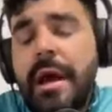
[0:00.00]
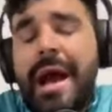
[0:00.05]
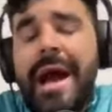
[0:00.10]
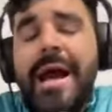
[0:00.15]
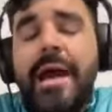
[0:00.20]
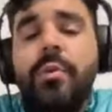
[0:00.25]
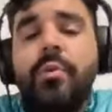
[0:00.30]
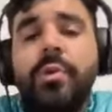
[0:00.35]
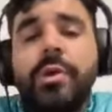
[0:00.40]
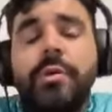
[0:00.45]

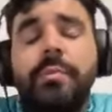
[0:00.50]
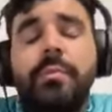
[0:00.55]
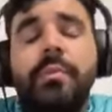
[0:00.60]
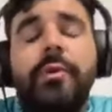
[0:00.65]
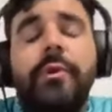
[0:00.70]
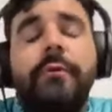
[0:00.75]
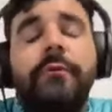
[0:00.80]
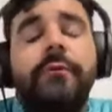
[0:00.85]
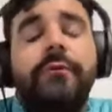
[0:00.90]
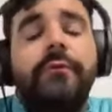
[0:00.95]
I would
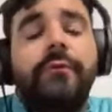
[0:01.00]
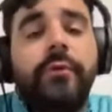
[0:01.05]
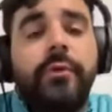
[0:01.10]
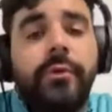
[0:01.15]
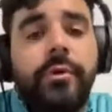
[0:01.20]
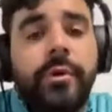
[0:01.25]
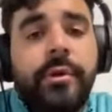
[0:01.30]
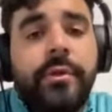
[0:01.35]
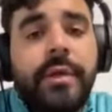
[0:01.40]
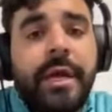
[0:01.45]

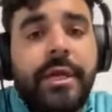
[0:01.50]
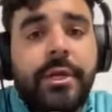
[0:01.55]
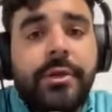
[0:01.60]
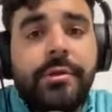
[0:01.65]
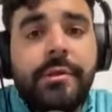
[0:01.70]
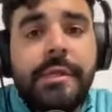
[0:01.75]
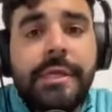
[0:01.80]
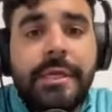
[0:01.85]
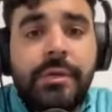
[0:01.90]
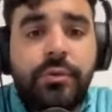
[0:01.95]
prefer that your
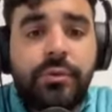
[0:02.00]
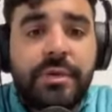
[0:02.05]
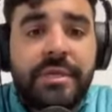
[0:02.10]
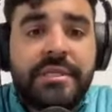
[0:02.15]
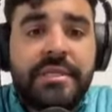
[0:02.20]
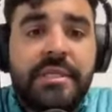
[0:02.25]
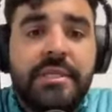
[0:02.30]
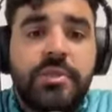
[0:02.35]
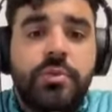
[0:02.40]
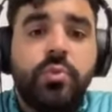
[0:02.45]
lead
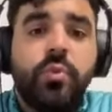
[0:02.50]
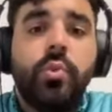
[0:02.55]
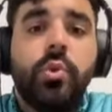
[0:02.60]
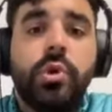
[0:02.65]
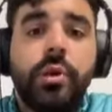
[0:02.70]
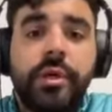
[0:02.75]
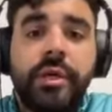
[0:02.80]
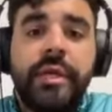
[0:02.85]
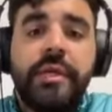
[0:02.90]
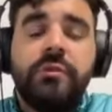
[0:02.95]
wrist is
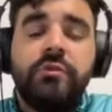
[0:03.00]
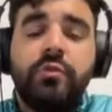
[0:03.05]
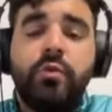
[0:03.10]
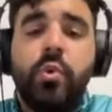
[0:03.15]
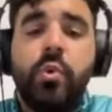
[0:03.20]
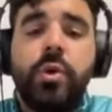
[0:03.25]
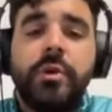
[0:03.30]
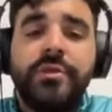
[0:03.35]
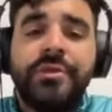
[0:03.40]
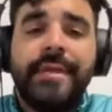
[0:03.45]
working
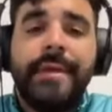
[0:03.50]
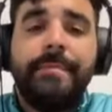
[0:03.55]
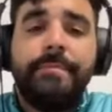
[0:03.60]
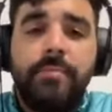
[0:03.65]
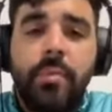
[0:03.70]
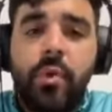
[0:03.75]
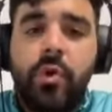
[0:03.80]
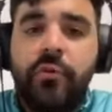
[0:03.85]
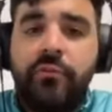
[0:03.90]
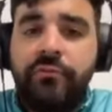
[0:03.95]
towards a
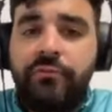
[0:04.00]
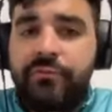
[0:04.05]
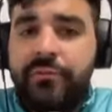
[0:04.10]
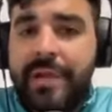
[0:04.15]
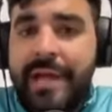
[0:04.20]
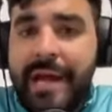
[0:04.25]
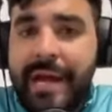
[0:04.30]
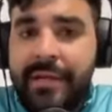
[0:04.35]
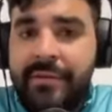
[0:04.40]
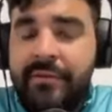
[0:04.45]
more
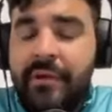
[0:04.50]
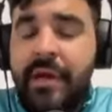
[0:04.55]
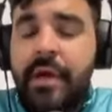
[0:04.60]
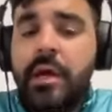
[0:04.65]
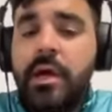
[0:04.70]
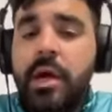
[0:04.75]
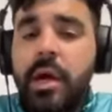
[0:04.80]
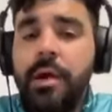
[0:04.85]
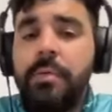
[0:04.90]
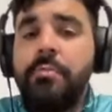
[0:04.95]
flat,
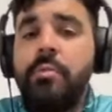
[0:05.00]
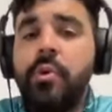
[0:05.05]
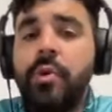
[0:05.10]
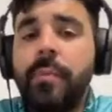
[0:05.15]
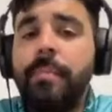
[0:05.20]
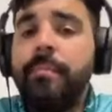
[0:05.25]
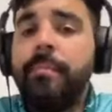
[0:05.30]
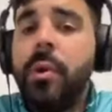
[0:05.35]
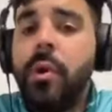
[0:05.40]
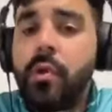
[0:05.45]
a more
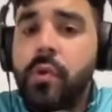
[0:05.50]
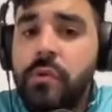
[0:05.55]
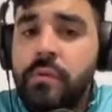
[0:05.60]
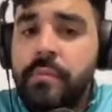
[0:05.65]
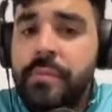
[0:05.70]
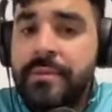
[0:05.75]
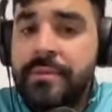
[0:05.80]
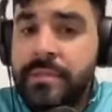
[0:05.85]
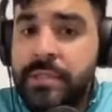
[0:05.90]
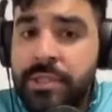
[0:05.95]
bowed
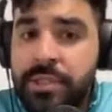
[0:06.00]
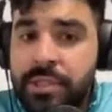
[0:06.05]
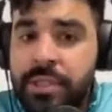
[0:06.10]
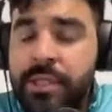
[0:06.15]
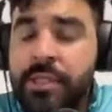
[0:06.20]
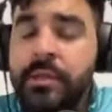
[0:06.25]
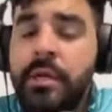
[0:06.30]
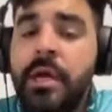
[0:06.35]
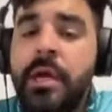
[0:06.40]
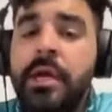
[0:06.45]

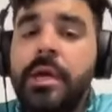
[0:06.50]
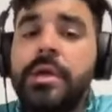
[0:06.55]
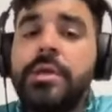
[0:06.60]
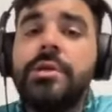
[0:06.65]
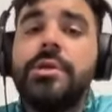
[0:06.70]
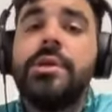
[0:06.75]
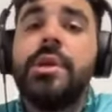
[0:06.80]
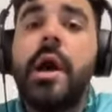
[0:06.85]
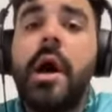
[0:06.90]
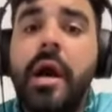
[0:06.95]
position,
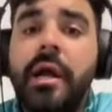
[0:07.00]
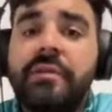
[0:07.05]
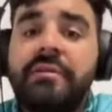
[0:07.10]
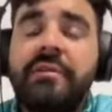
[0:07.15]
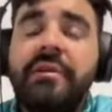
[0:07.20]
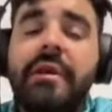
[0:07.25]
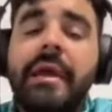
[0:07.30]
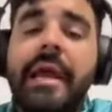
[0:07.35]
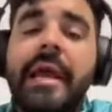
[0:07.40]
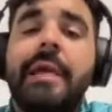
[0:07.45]
not
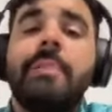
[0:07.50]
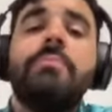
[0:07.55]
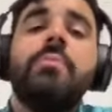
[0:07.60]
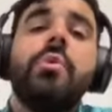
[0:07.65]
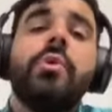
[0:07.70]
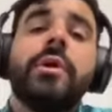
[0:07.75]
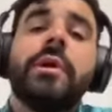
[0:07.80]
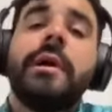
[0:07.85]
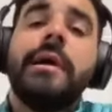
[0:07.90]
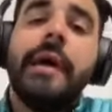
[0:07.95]
a
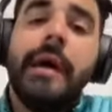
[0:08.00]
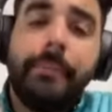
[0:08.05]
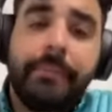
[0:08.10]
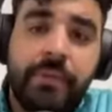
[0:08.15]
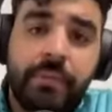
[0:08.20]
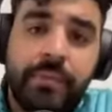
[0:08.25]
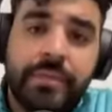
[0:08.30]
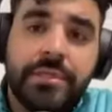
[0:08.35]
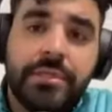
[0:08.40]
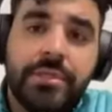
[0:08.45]
more cupped
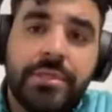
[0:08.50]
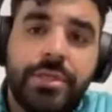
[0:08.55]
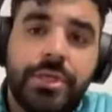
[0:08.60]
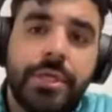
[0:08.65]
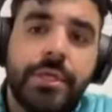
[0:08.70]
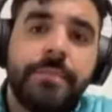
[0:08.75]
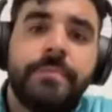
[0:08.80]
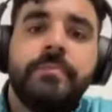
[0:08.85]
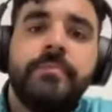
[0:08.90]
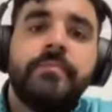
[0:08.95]

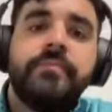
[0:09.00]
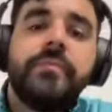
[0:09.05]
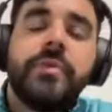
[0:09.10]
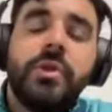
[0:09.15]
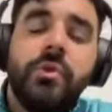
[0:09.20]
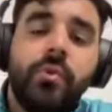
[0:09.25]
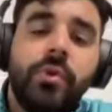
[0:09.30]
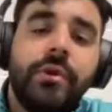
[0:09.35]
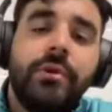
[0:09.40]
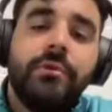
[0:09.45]
position
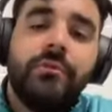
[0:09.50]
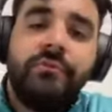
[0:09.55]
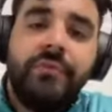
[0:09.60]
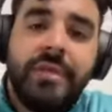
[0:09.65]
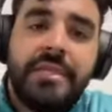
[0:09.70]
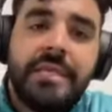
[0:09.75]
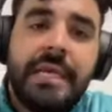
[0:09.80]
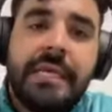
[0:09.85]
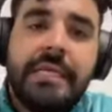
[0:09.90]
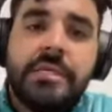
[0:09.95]
where the
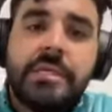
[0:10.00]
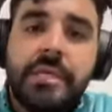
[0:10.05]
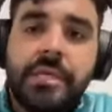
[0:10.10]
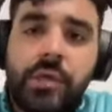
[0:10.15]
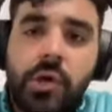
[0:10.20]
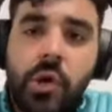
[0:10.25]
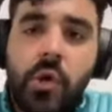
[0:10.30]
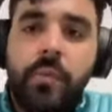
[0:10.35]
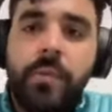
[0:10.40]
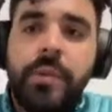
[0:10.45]
face angle is going to
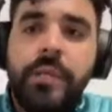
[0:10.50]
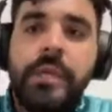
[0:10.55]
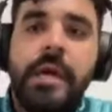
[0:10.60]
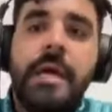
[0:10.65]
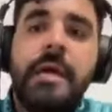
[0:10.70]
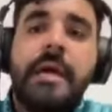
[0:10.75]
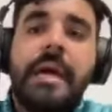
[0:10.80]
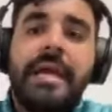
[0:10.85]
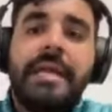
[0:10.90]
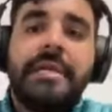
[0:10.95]
open
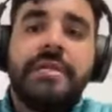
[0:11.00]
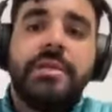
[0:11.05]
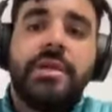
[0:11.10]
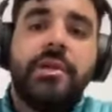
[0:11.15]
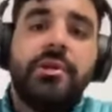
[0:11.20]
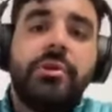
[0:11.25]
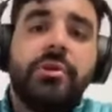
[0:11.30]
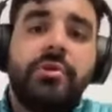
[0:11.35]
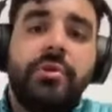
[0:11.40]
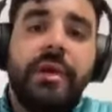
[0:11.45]
and it's going
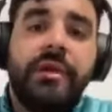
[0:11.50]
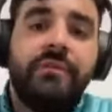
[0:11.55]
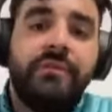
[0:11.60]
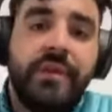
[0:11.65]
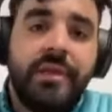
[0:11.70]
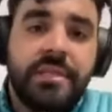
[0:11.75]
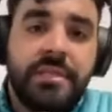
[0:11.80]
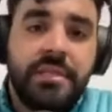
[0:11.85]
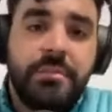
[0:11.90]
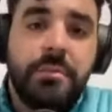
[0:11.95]
to create
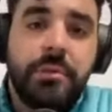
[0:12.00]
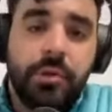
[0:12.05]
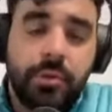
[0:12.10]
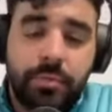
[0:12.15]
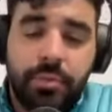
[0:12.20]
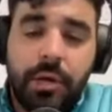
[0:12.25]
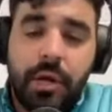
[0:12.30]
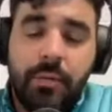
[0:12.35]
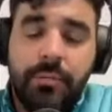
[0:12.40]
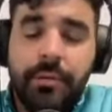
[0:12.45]
very similar
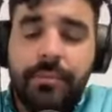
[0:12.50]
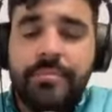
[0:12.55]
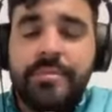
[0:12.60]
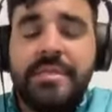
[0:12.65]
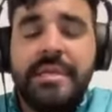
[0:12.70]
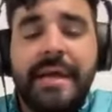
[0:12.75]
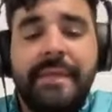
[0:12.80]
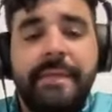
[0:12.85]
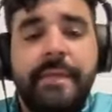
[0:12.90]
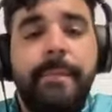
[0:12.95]
problems
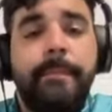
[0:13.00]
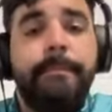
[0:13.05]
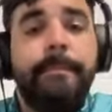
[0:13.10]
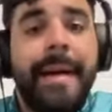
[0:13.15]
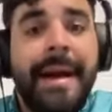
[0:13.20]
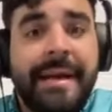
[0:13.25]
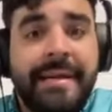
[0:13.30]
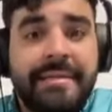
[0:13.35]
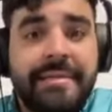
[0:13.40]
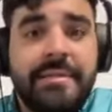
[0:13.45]
that the
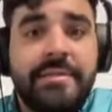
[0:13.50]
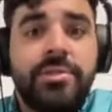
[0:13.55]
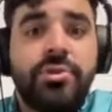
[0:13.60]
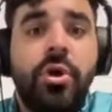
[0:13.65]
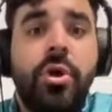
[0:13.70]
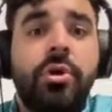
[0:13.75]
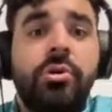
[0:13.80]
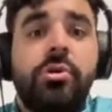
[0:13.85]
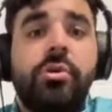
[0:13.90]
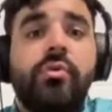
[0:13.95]
masses
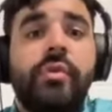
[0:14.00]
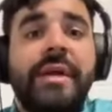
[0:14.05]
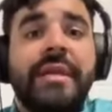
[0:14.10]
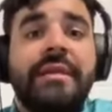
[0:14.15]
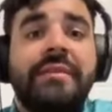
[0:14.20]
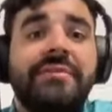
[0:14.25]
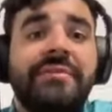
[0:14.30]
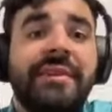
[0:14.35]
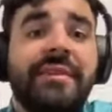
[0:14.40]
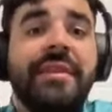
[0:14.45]
are already
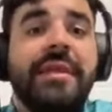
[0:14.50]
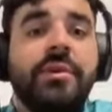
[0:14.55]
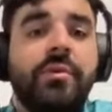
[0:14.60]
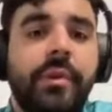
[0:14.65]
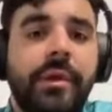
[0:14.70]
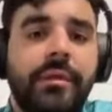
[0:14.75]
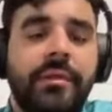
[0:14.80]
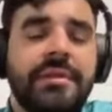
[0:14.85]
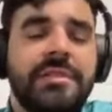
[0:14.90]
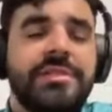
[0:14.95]
dealing
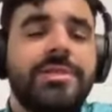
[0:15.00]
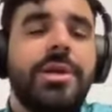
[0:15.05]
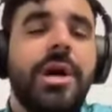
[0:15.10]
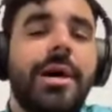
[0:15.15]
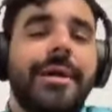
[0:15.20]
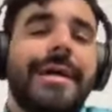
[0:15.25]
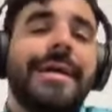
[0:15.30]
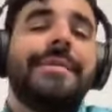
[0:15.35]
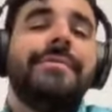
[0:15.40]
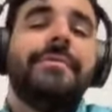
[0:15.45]
with. It's
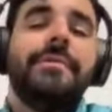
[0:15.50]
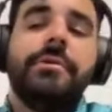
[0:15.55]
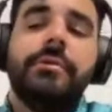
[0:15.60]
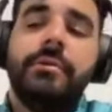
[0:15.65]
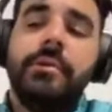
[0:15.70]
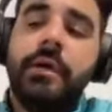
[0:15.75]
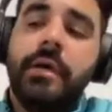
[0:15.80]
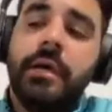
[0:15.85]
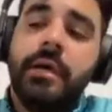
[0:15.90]
not ideal.